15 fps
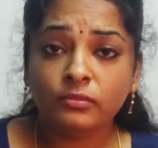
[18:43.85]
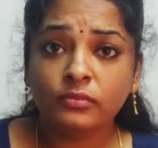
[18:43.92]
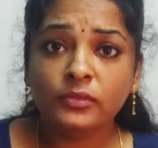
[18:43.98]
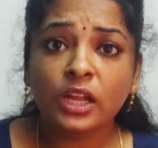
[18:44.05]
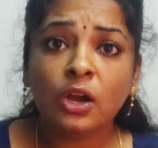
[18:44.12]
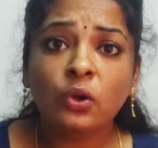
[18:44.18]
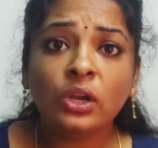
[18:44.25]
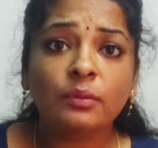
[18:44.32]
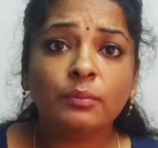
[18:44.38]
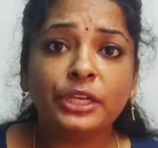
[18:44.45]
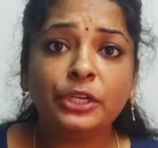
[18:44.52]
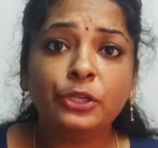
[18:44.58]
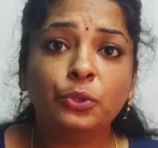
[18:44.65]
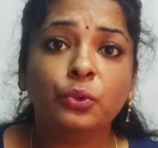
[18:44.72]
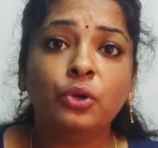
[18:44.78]
Now coming
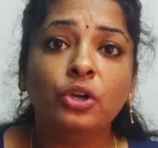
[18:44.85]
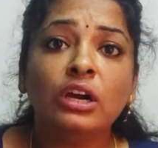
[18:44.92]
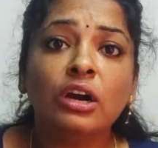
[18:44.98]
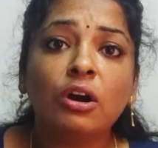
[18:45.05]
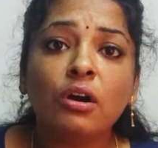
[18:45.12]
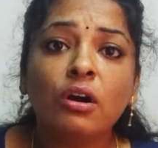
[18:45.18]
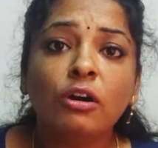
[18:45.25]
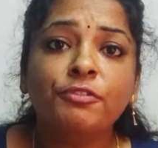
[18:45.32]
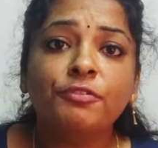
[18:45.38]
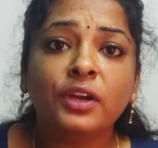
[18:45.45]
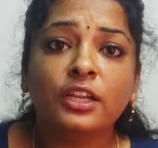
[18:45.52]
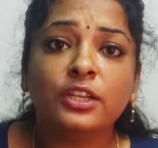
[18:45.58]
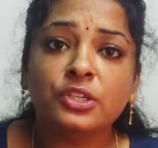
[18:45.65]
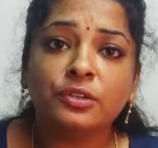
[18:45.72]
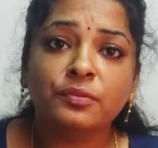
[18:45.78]
to law of
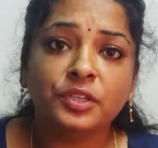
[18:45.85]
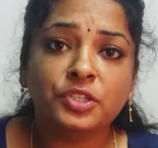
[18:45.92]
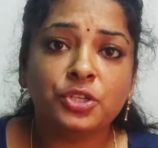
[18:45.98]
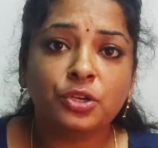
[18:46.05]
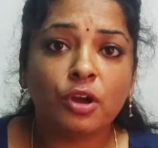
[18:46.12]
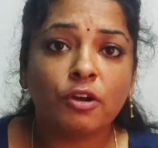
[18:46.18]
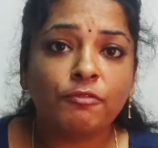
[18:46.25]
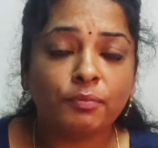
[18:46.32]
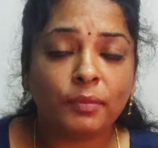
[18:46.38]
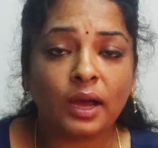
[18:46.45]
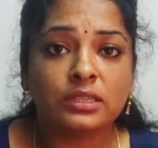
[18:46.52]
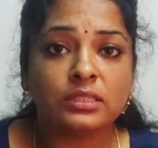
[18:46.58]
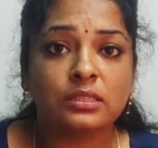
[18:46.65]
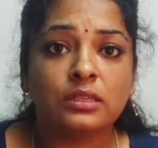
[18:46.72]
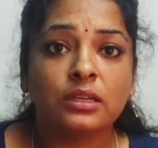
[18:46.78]
conservation of
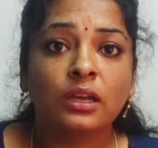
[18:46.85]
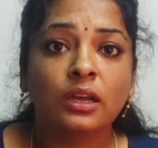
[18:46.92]
mass.